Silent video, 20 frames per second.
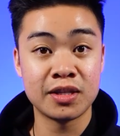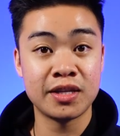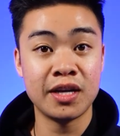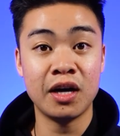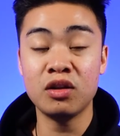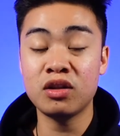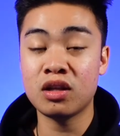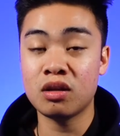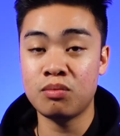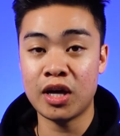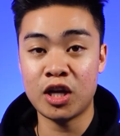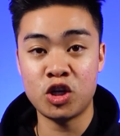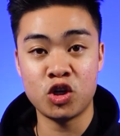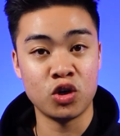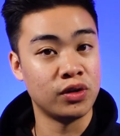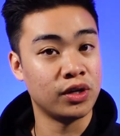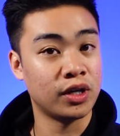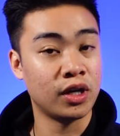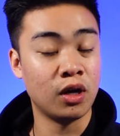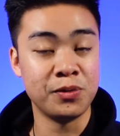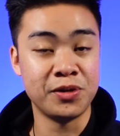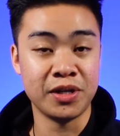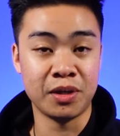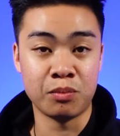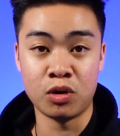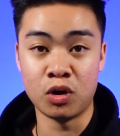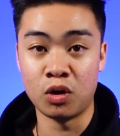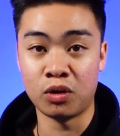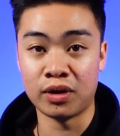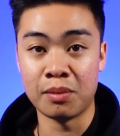Tell them that you're in a coaching
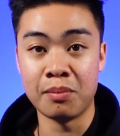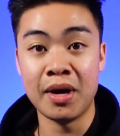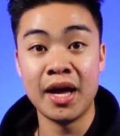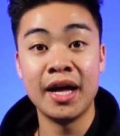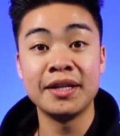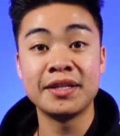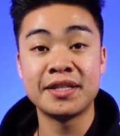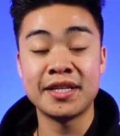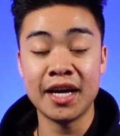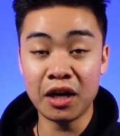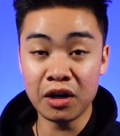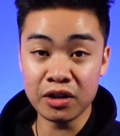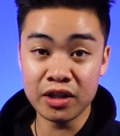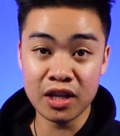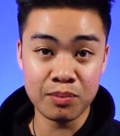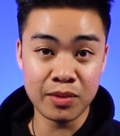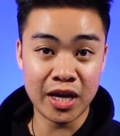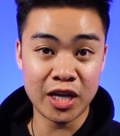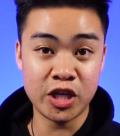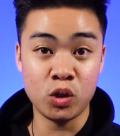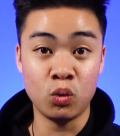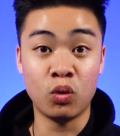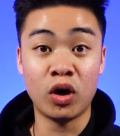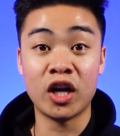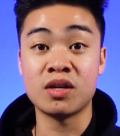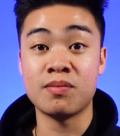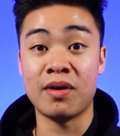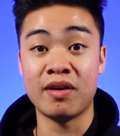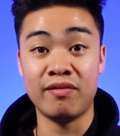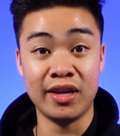program. Tell them that you
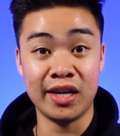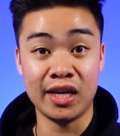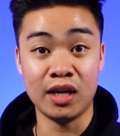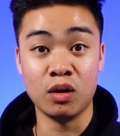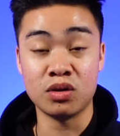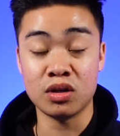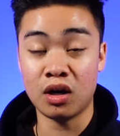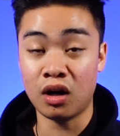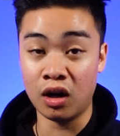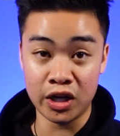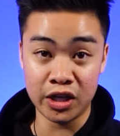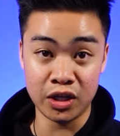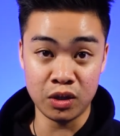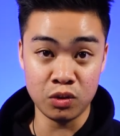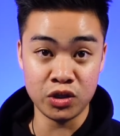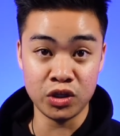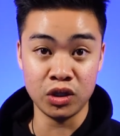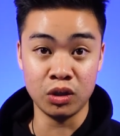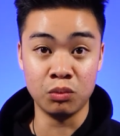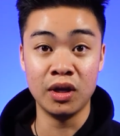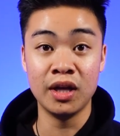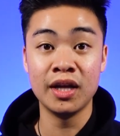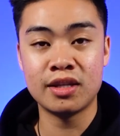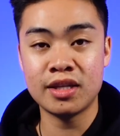watch my videos on YouTube.